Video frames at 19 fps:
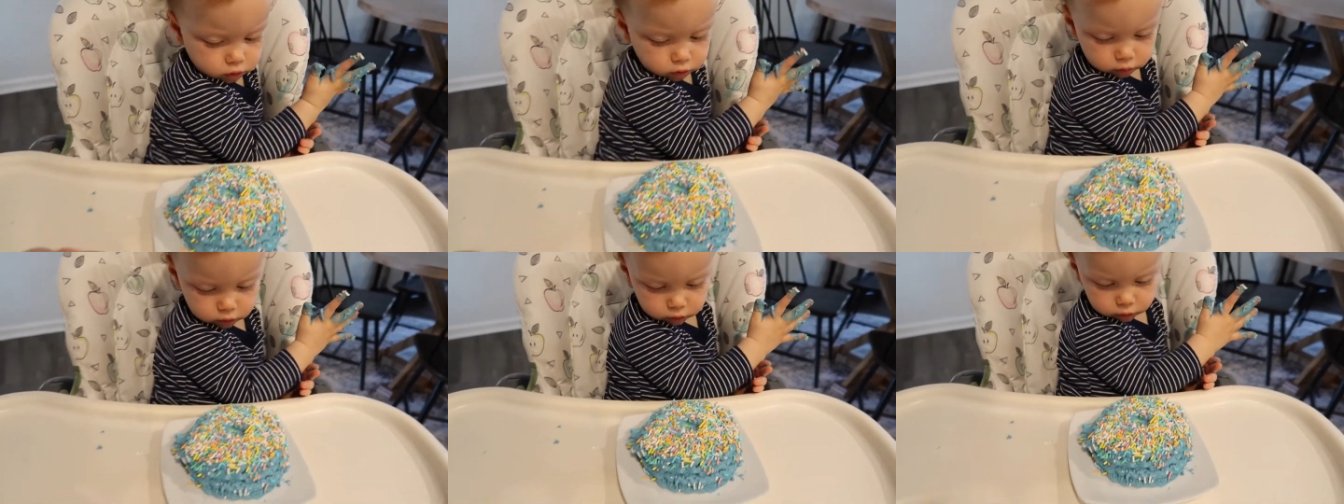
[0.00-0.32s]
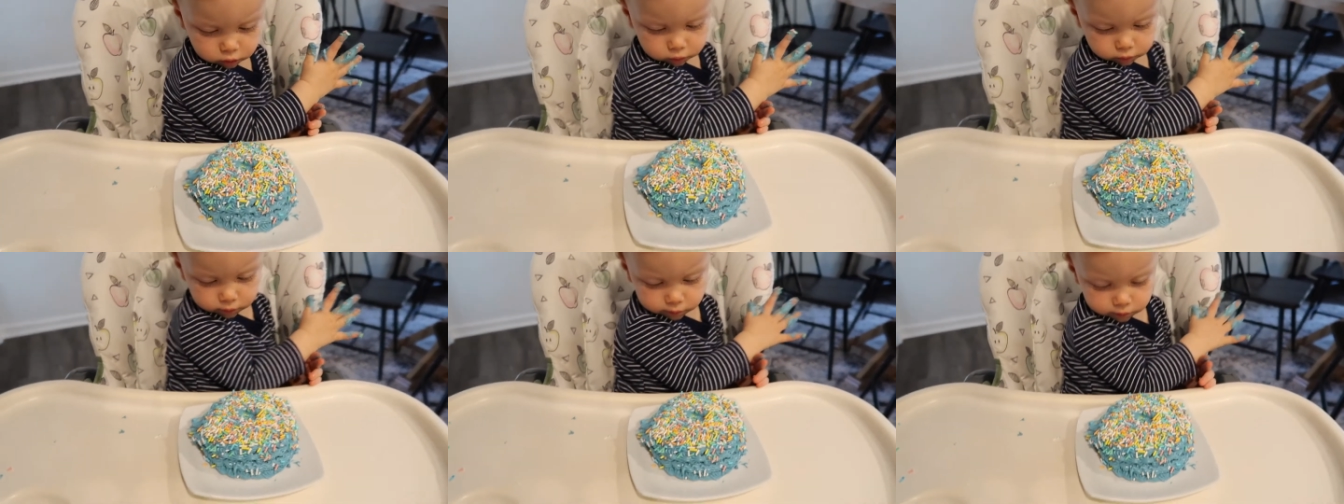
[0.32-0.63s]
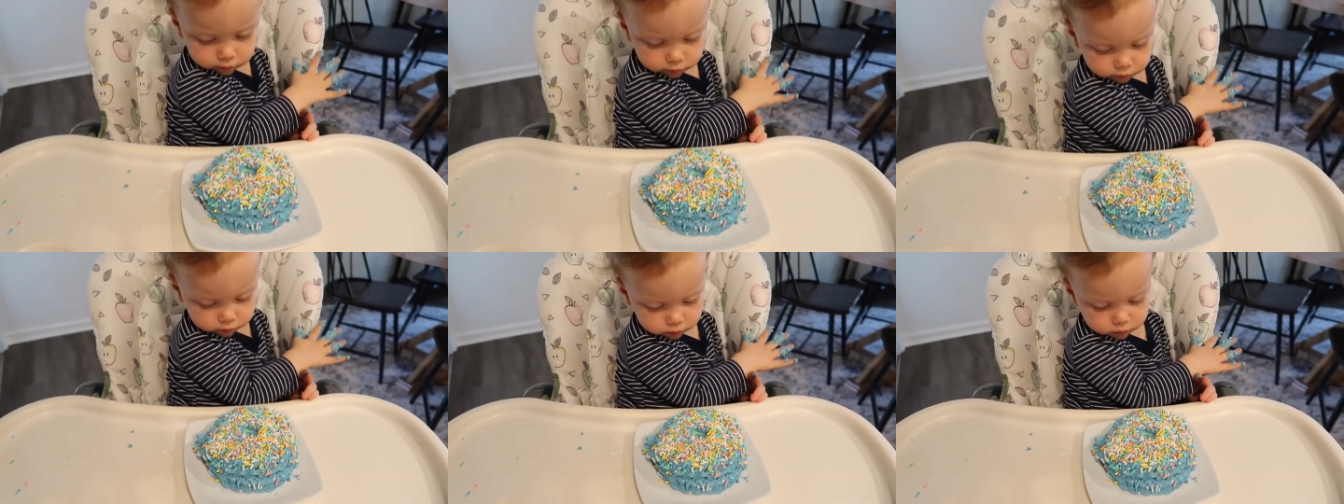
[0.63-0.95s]
your hand?
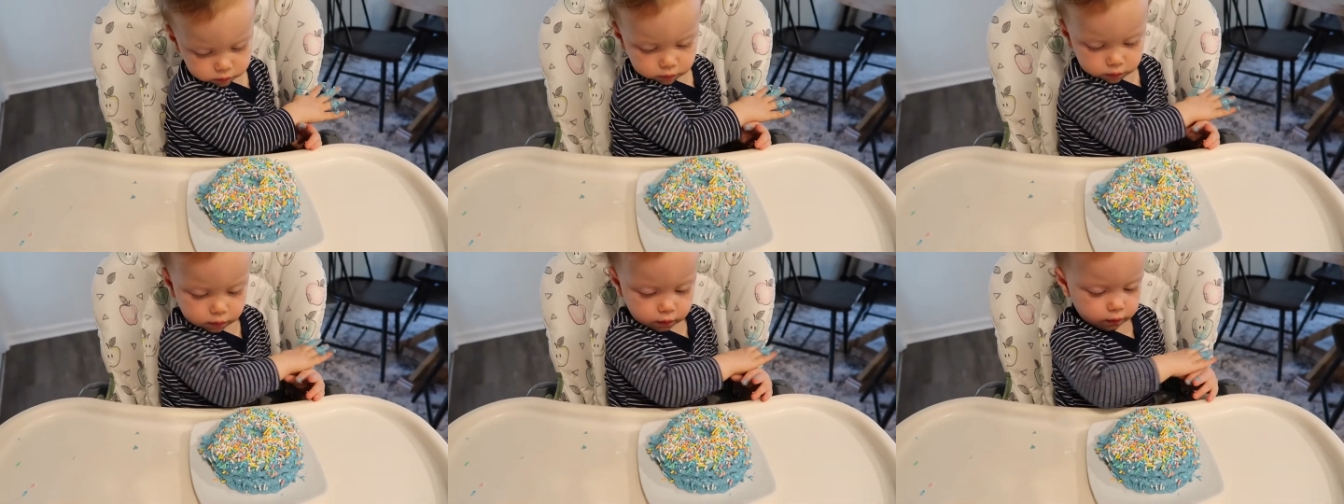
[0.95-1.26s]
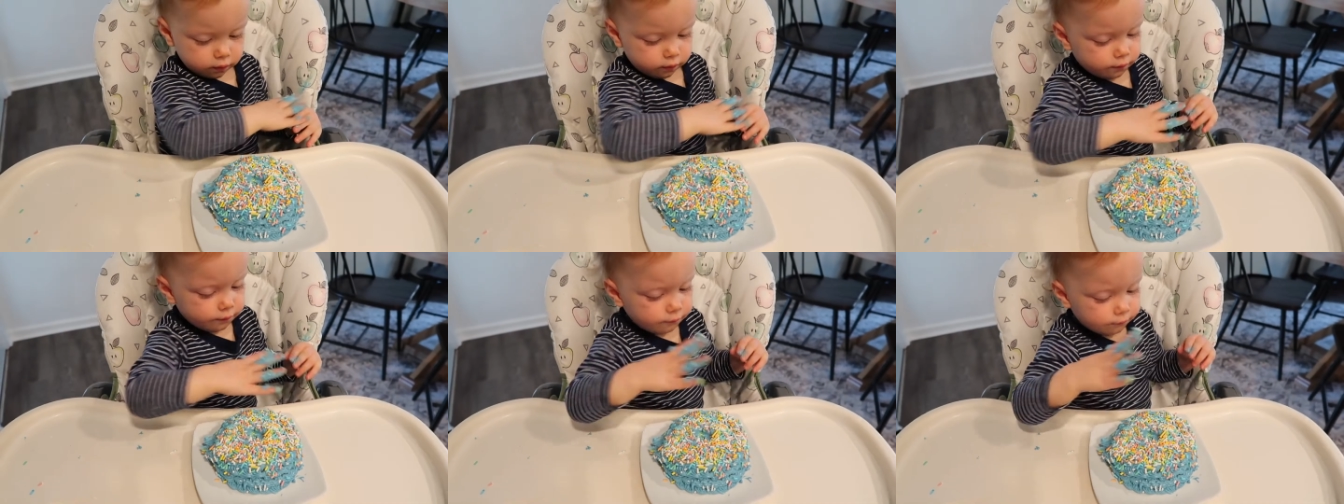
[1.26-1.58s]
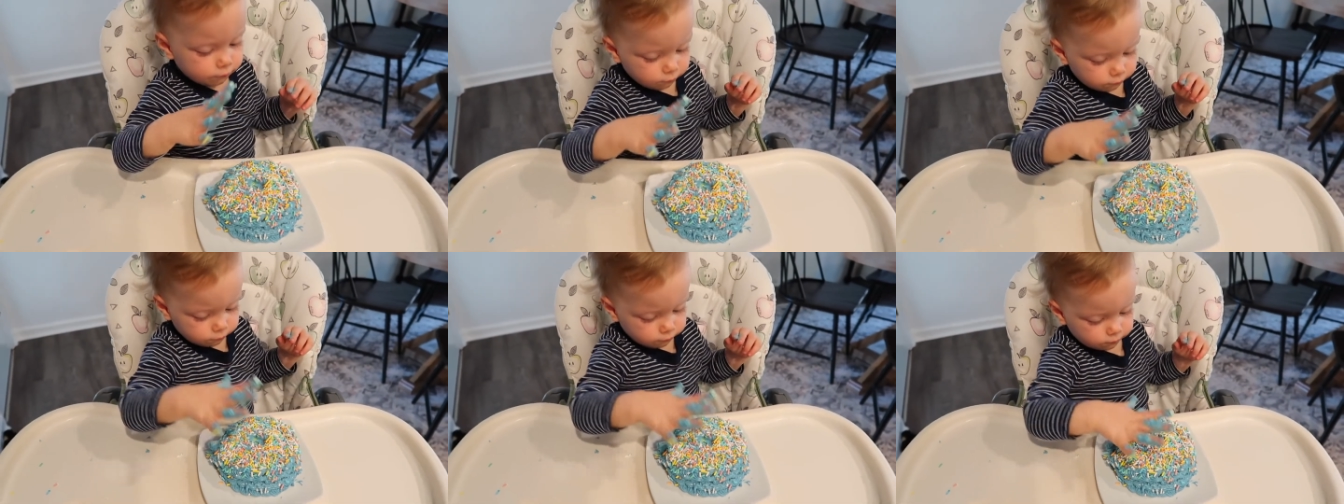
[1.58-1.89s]
What
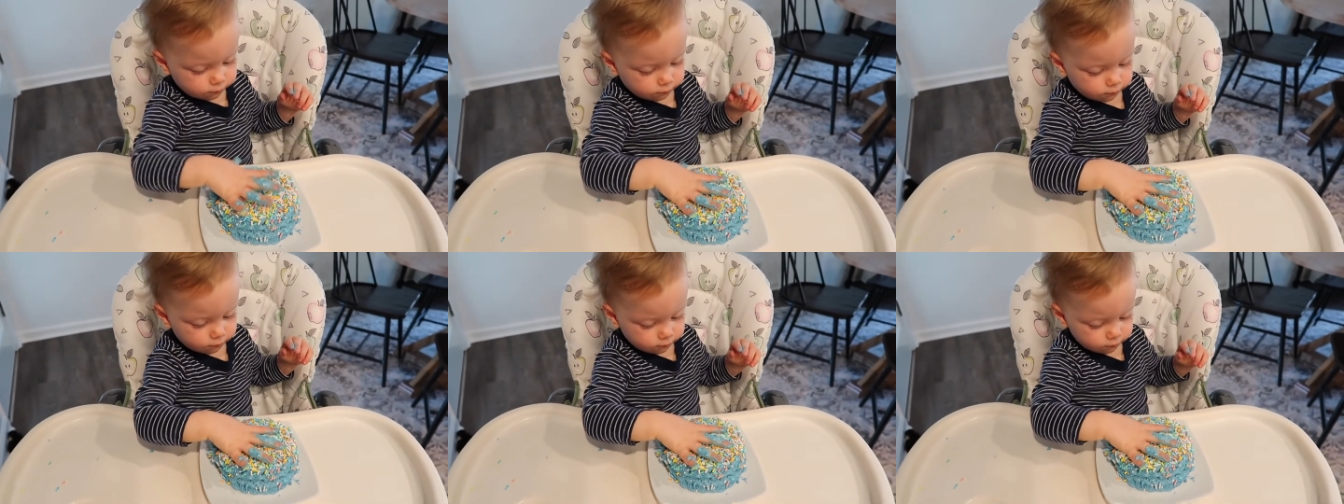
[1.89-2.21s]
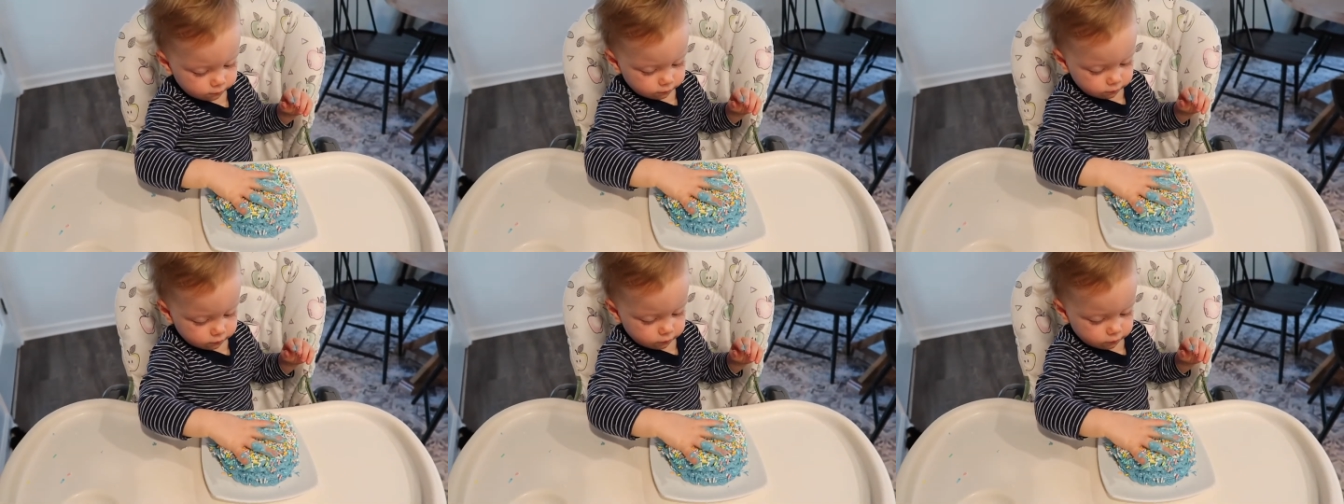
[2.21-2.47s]
do you think, Papa?